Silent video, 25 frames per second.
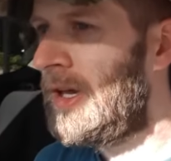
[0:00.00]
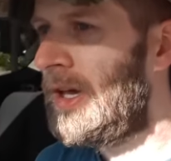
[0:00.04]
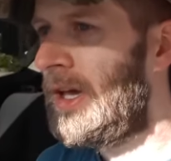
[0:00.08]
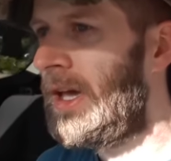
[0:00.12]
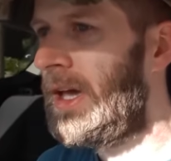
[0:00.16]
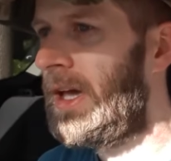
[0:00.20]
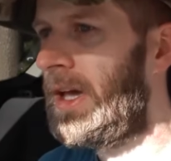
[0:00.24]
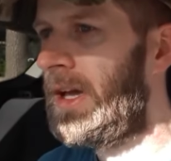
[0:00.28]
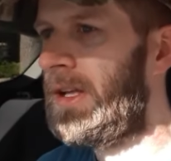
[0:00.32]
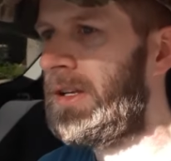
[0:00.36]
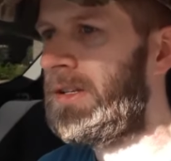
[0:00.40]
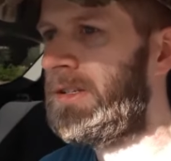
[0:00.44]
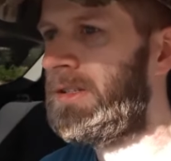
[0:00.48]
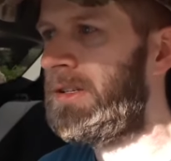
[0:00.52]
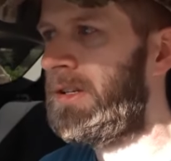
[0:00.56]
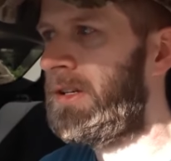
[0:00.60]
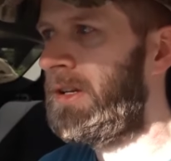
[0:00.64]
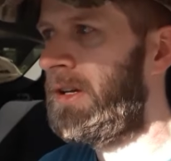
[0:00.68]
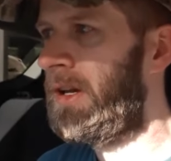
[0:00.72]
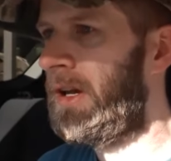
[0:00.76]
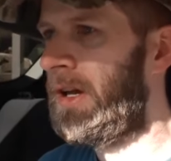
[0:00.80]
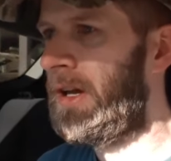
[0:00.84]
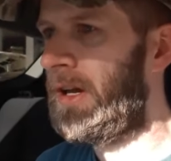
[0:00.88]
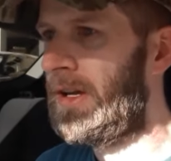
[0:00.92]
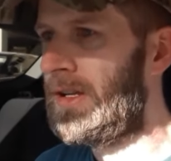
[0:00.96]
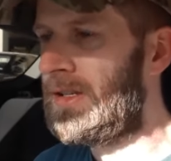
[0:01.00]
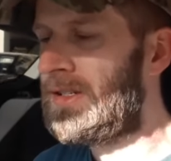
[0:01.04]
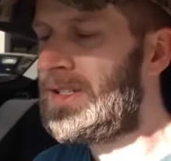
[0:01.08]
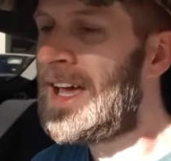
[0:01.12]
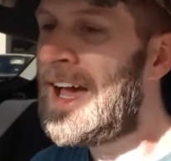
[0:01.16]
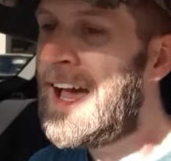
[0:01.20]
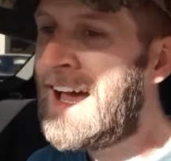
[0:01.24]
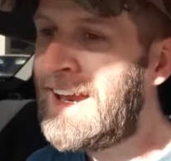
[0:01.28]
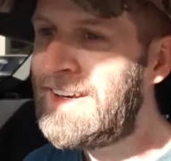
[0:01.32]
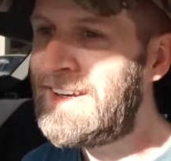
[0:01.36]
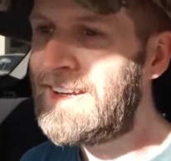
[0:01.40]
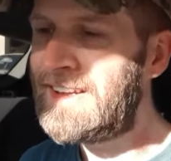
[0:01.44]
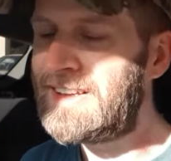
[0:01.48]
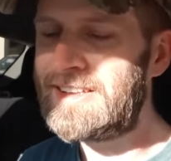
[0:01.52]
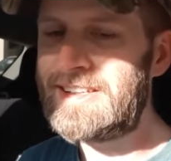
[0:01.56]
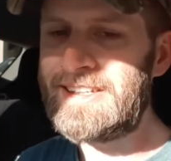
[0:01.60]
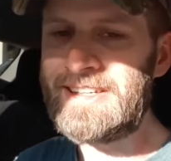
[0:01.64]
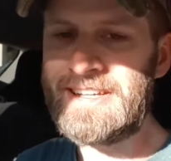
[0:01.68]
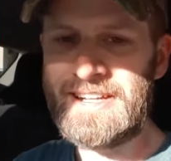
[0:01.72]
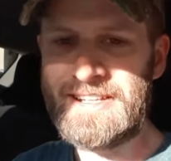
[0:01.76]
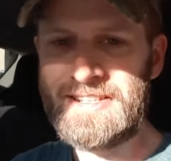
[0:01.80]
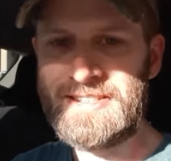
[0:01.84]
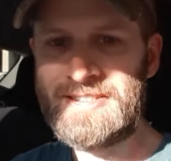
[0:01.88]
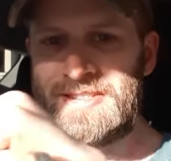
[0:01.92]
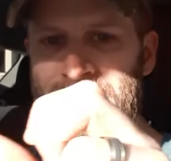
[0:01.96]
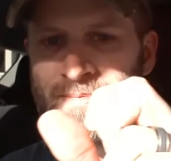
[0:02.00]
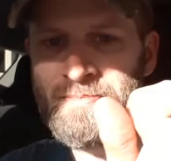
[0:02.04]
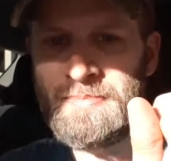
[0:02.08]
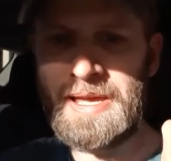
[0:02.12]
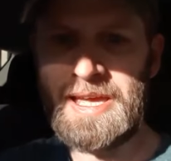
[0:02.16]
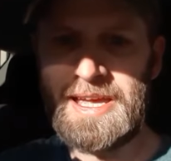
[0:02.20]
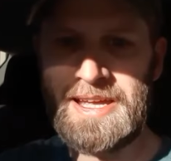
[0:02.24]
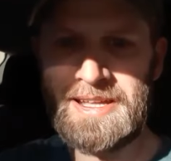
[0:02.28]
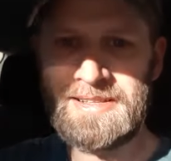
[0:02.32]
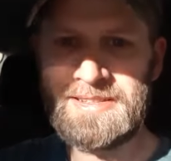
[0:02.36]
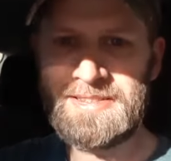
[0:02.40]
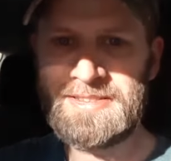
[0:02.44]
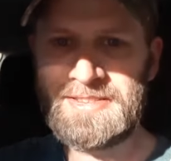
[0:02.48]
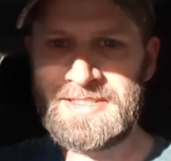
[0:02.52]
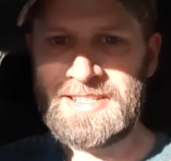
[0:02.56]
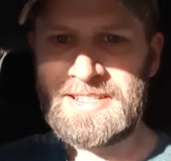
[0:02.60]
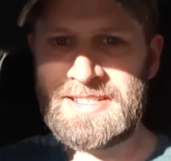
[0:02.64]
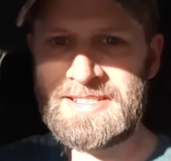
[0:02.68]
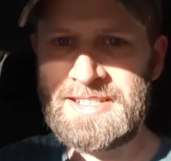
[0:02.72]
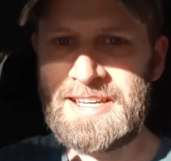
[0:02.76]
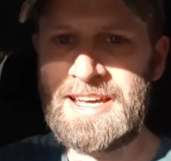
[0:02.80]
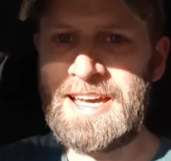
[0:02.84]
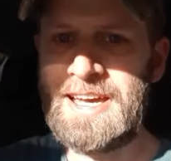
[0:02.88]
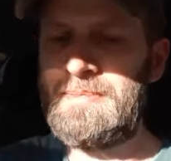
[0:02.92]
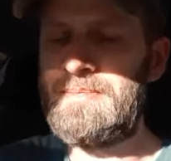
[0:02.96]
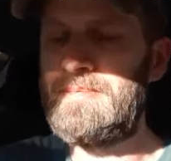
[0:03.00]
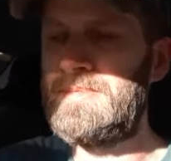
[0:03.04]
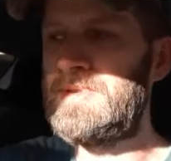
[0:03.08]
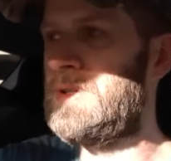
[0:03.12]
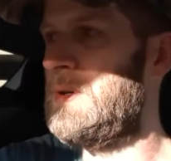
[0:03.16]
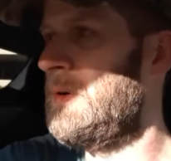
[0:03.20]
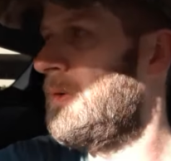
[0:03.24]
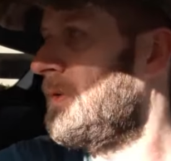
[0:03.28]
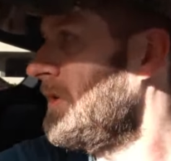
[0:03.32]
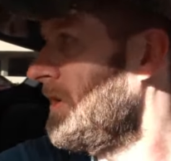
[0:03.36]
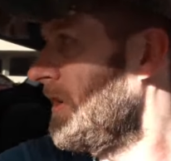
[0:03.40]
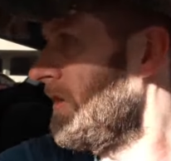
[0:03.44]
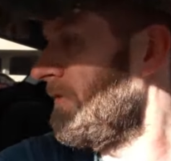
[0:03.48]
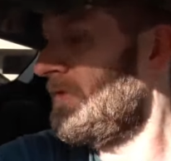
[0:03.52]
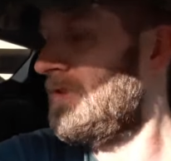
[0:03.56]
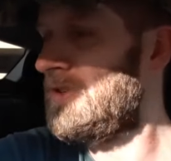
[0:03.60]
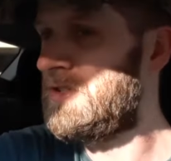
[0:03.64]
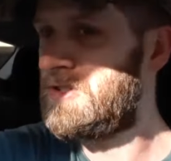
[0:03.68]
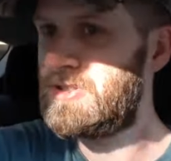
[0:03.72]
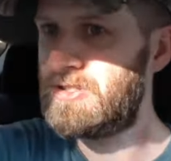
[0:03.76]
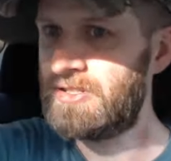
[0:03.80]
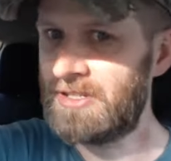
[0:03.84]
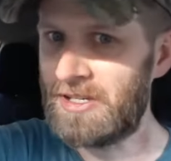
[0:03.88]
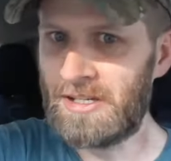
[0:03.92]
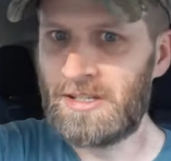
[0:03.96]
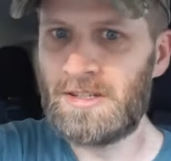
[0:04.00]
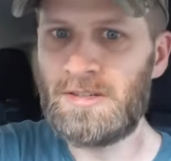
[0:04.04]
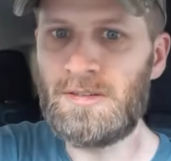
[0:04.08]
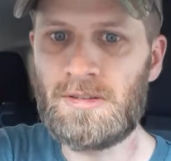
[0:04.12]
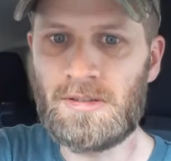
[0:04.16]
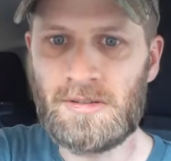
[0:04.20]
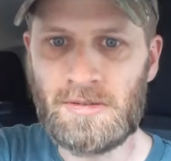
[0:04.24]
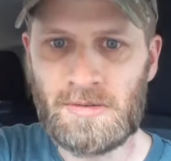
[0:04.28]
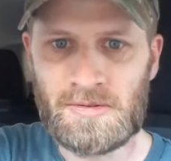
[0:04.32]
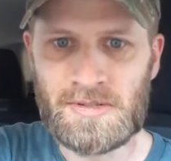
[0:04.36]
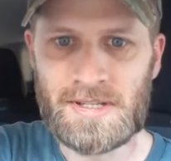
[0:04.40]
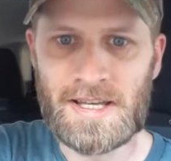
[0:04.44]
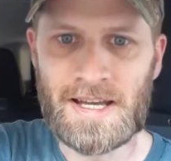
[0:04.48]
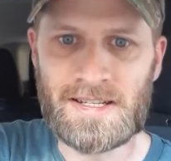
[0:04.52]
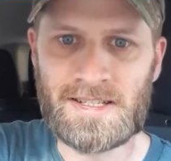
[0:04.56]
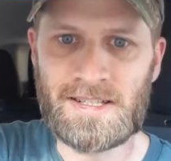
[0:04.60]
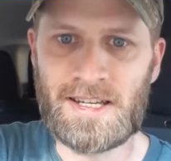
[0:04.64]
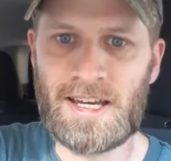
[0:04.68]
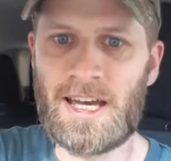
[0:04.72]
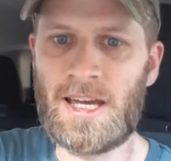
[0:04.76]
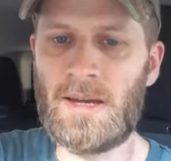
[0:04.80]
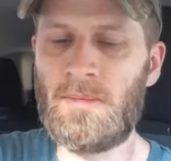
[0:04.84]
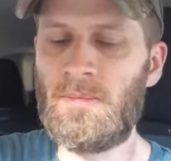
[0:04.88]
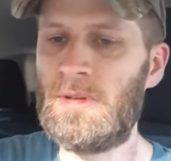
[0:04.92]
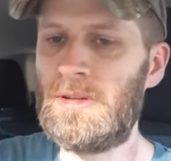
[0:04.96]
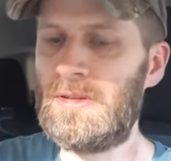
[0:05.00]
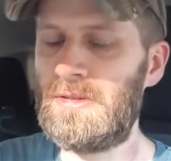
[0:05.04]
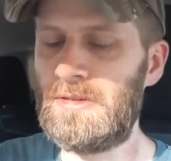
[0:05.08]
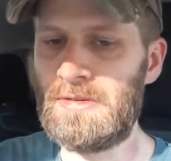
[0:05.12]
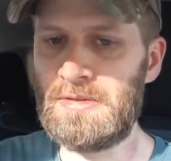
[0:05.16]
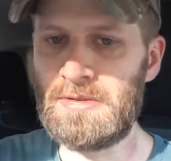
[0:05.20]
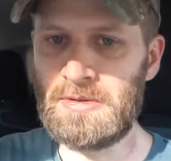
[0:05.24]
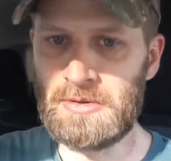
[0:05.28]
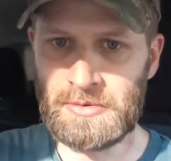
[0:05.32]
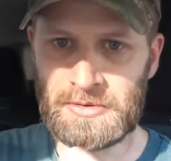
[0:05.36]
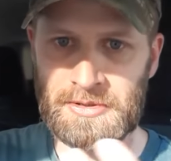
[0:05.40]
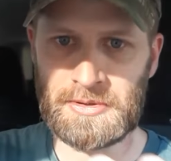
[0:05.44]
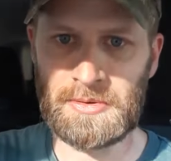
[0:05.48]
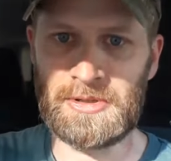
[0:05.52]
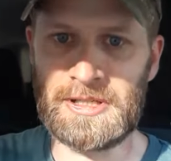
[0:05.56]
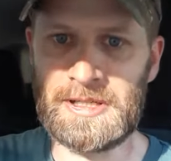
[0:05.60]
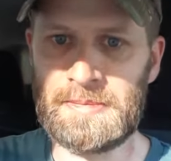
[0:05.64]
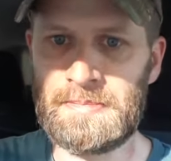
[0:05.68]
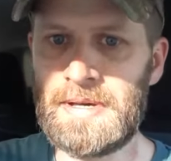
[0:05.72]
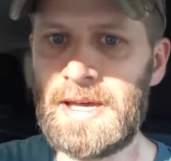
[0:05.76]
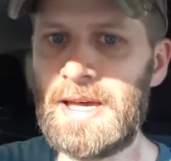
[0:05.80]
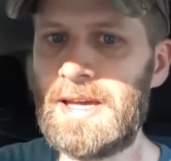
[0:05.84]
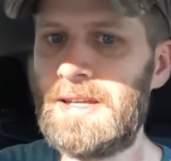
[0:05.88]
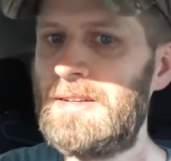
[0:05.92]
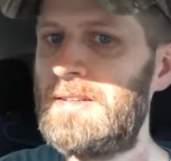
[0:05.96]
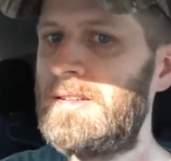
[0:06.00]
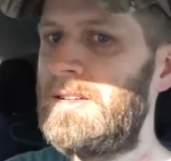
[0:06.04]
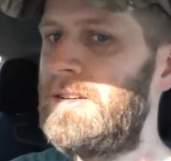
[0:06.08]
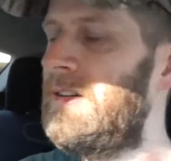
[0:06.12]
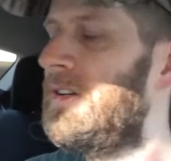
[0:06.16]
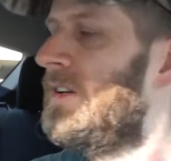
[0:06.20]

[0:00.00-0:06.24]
And technically, it's paid sick time. So, you know, if you're sick, you can use that time. You still get paid.